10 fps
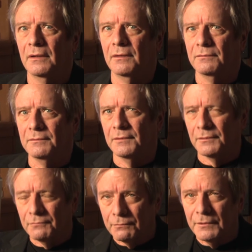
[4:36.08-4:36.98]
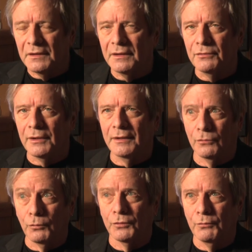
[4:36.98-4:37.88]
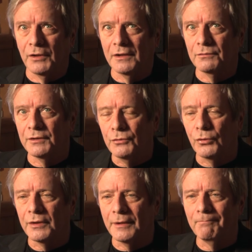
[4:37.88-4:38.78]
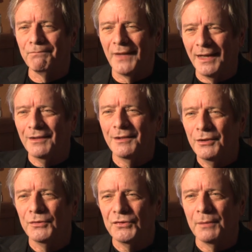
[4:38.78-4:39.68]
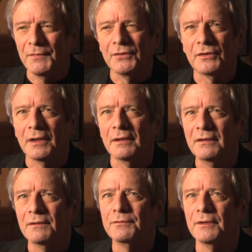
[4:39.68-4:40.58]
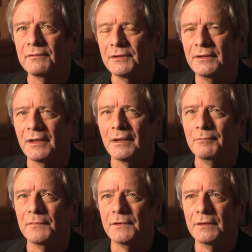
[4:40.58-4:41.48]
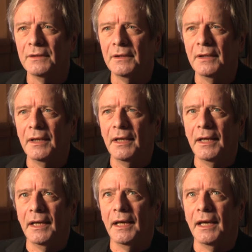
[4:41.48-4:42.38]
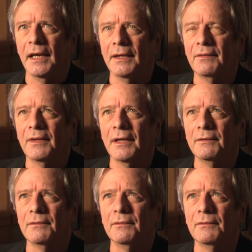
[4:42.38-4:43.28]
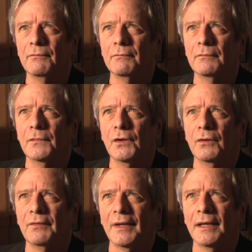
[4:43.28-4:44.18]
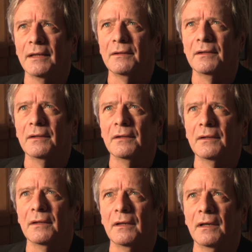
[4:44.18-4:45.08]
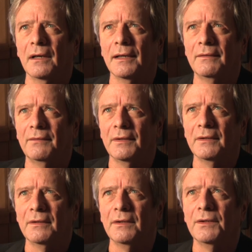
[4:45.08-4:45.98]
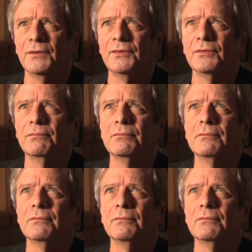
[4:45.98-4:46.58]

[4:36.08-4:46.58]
a, a really great, a worthwhile recording, I'll hear something slightly different every time. And that that I think is